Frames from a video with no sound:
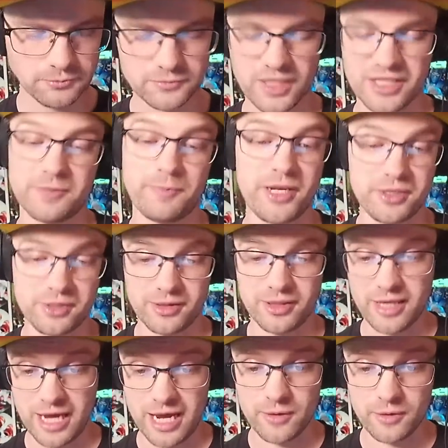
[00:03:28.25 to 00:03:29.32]

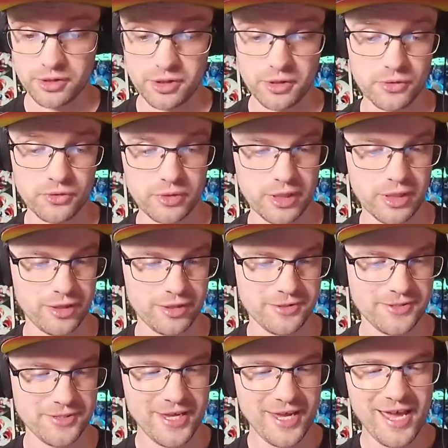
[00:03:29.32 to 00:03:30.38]
Especially the Howard Jones
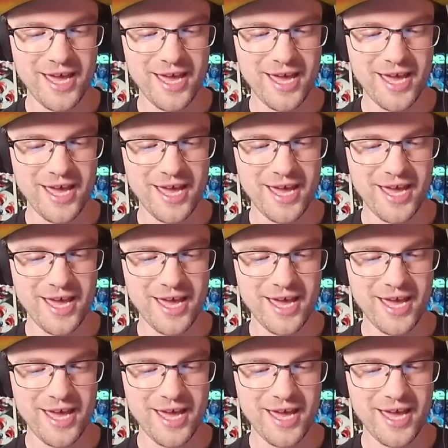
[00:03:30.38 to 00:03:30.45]
records.